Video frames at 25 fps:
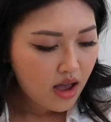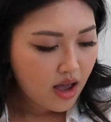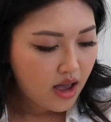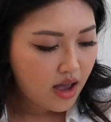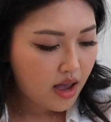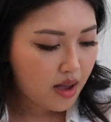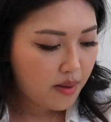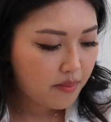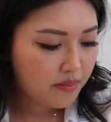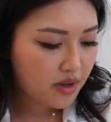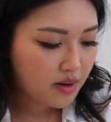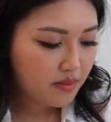
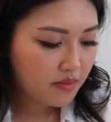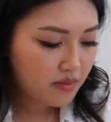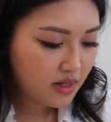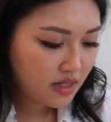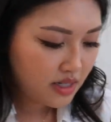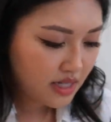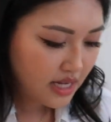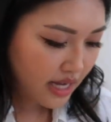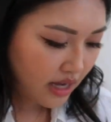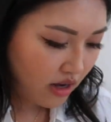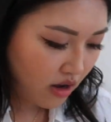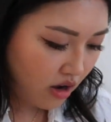But I'm
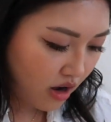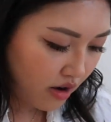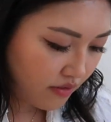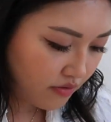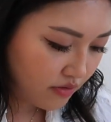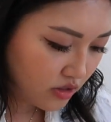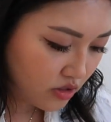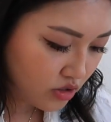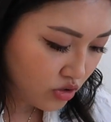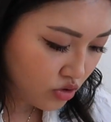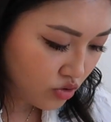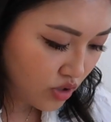gonna take
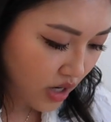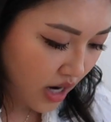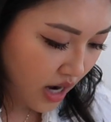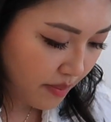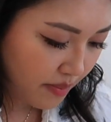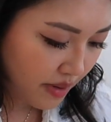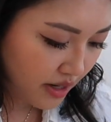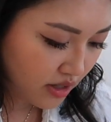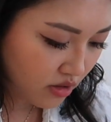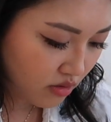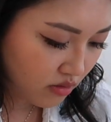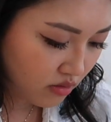off the
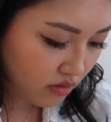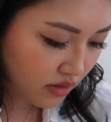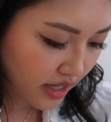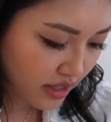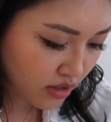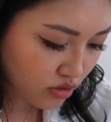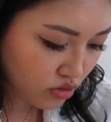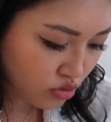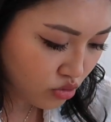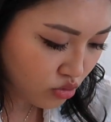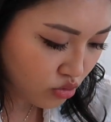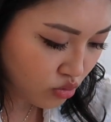strap. I don't
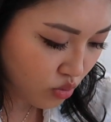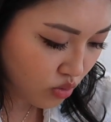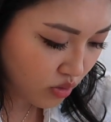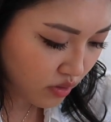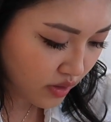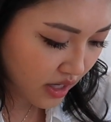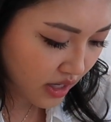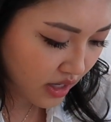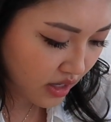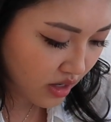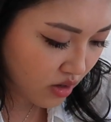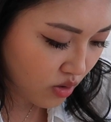like
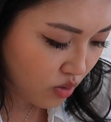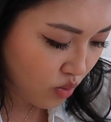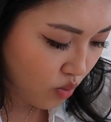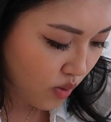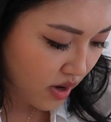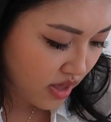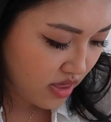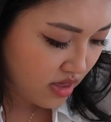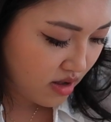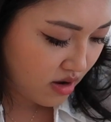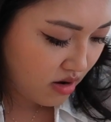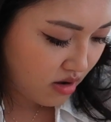storing it
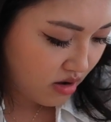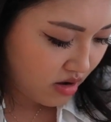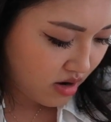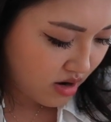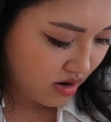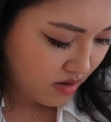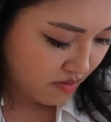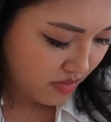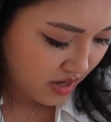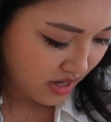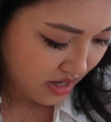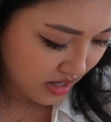with it
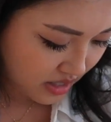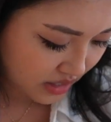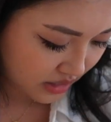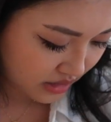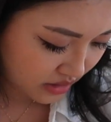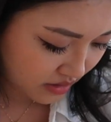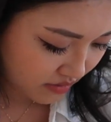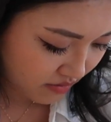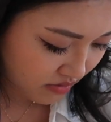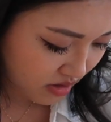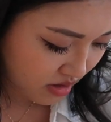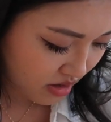on
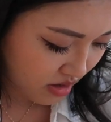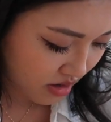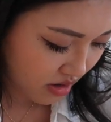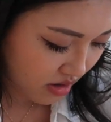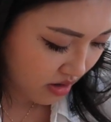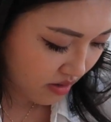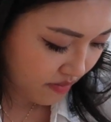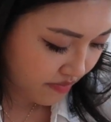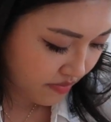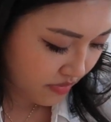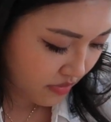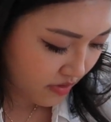because of
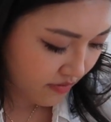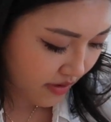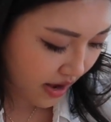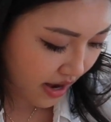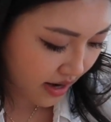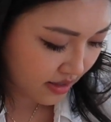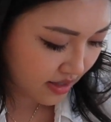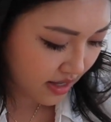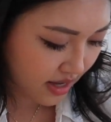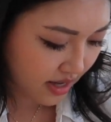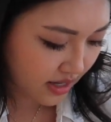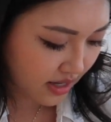the
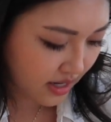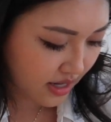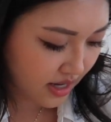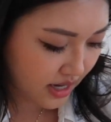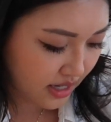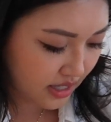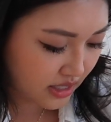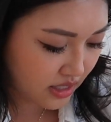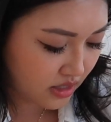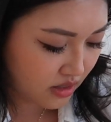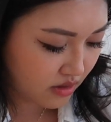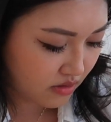fact that it
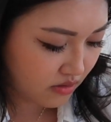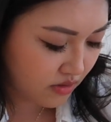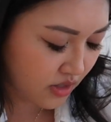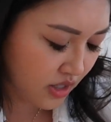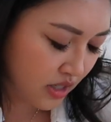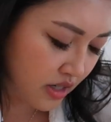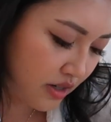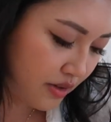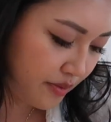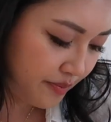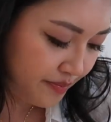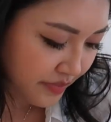kind of,
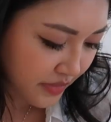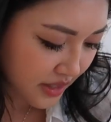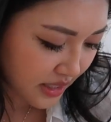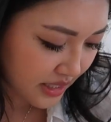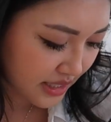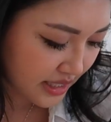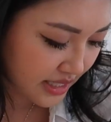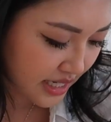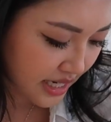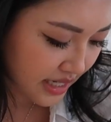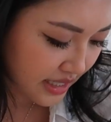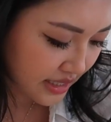you know,
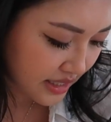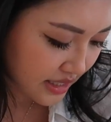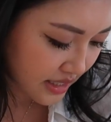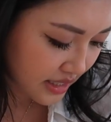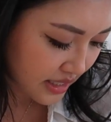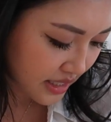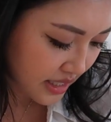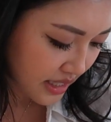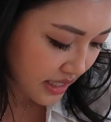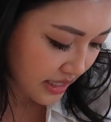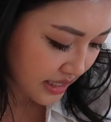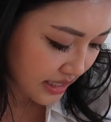dings
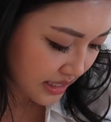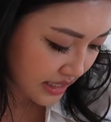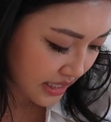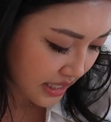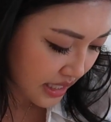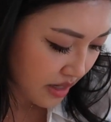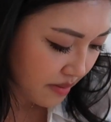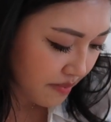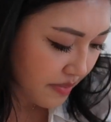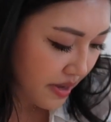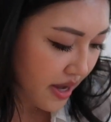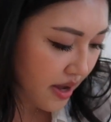into the
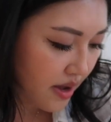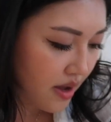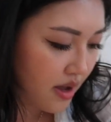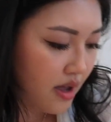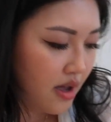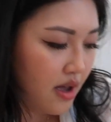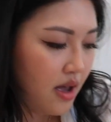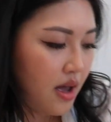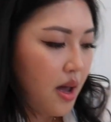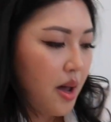C a bit.